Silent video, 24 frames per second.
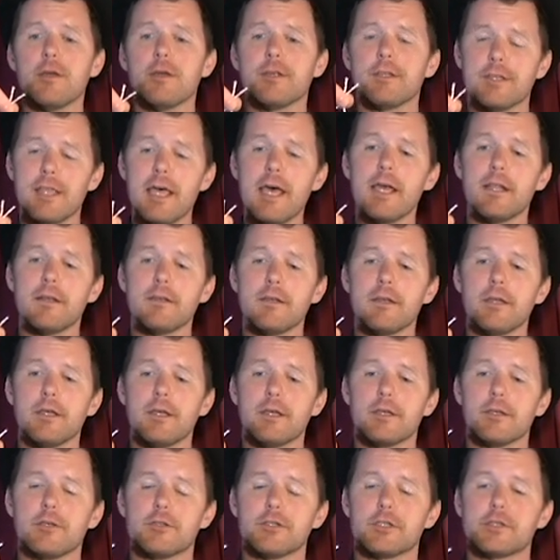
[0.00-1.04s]
Then
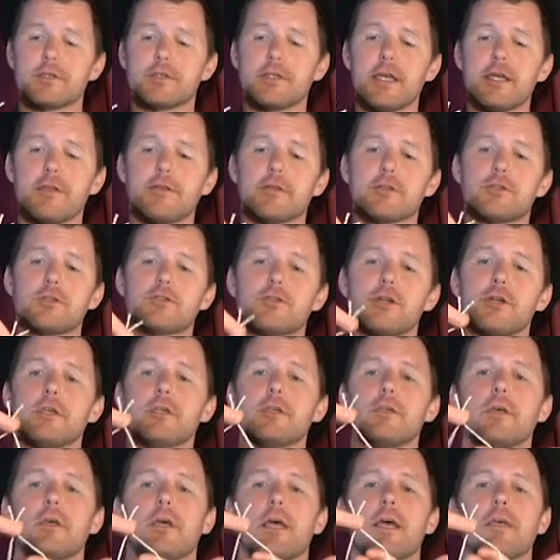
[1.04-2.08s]
you just take the
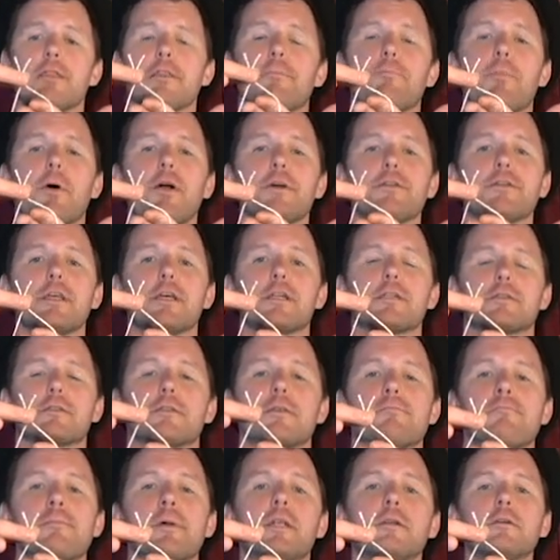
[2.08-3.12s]
string and the part that is
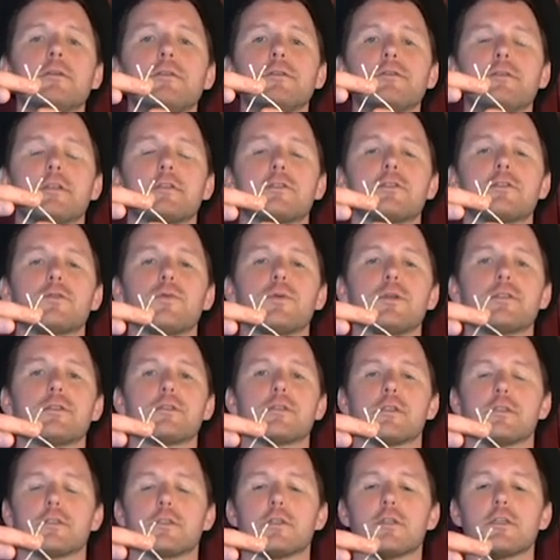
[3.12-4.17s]
the middle that's
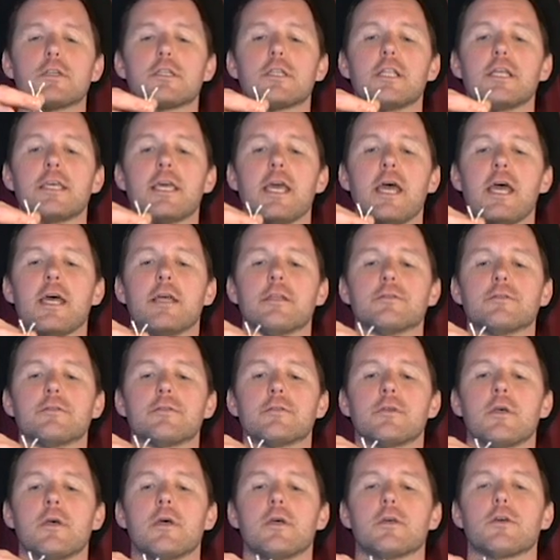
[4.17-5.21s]
twisted to look like
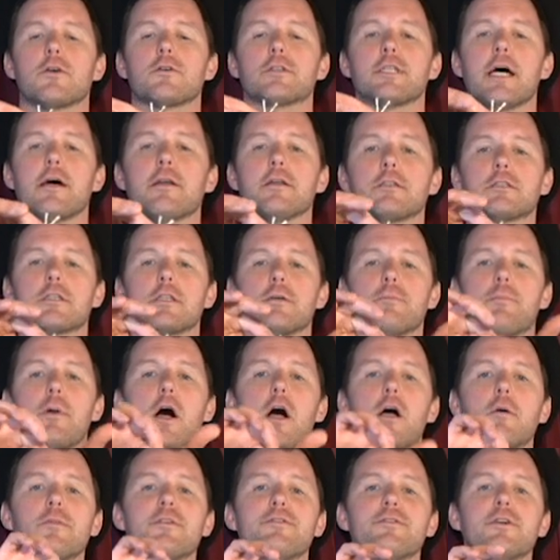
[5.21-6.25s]
ends, go down into the
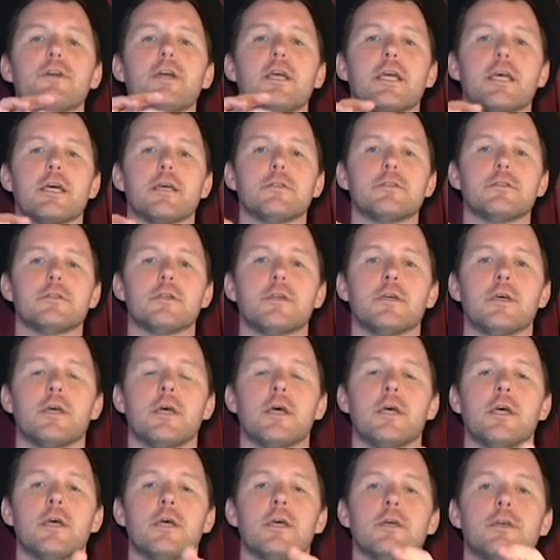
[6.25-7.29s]
palm of your hand.
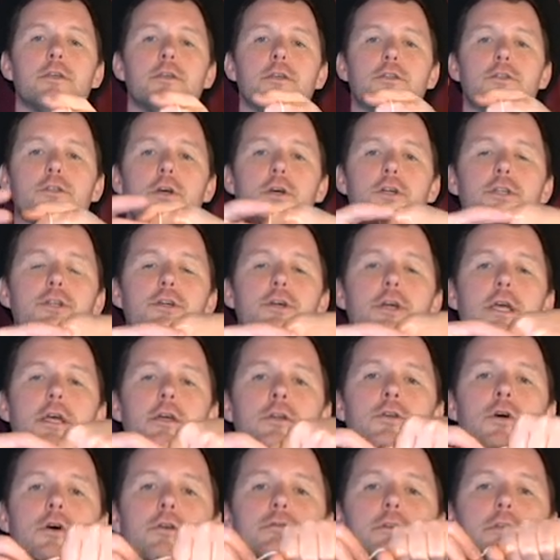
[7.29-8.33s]
You turn your
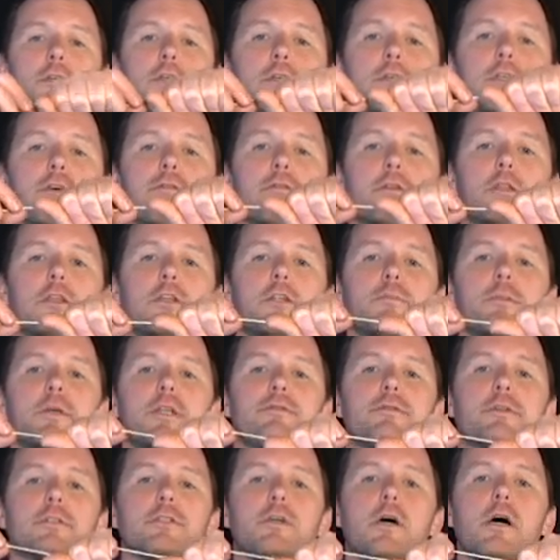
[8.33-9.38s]
hand over, give it a little bit
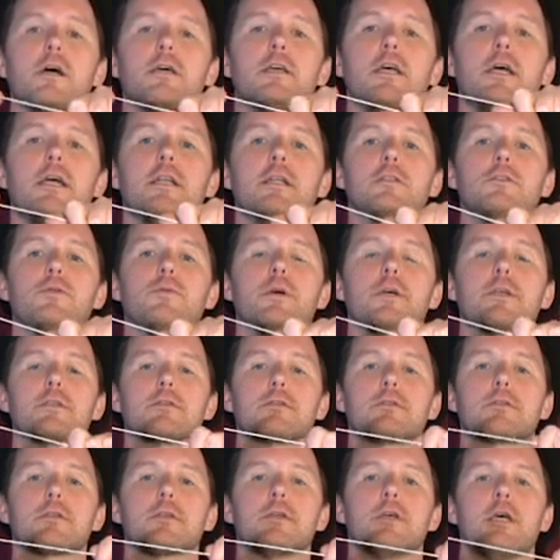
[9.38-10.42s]
of a tug and a
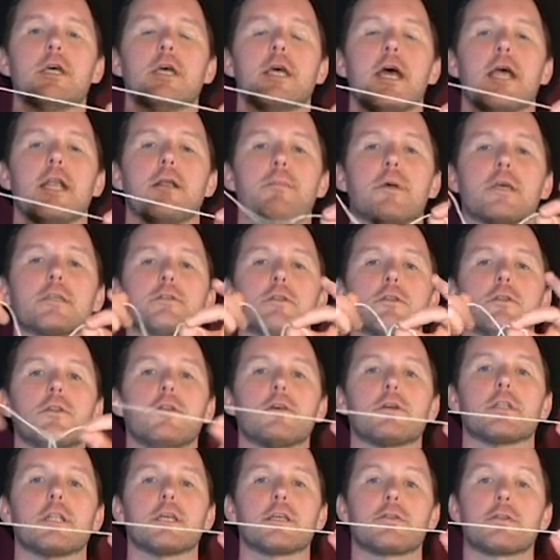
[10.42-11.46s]
twist, and it makes it
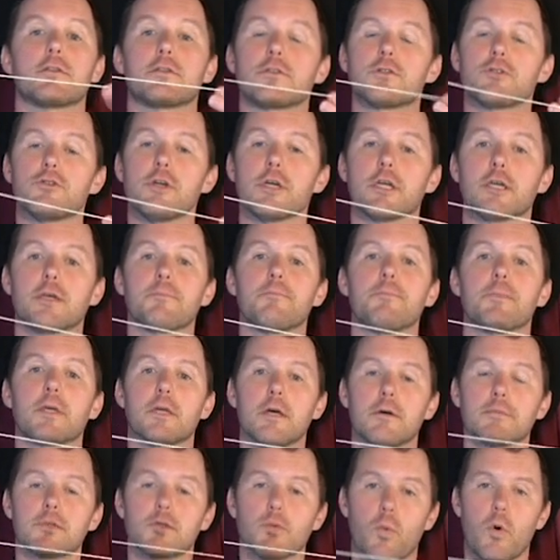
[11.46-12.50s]
look like the string
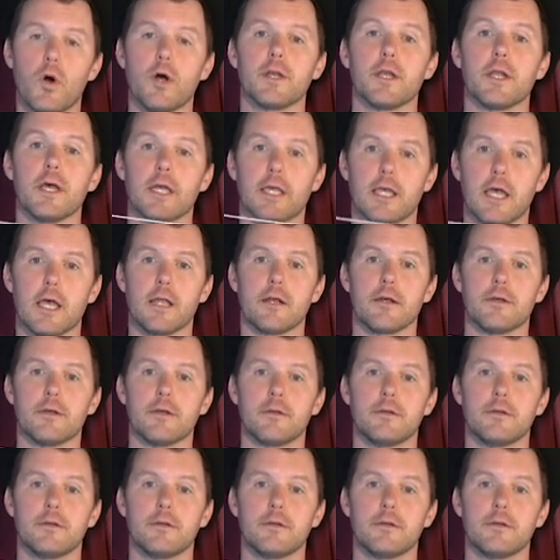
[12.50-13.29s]
becomes one again.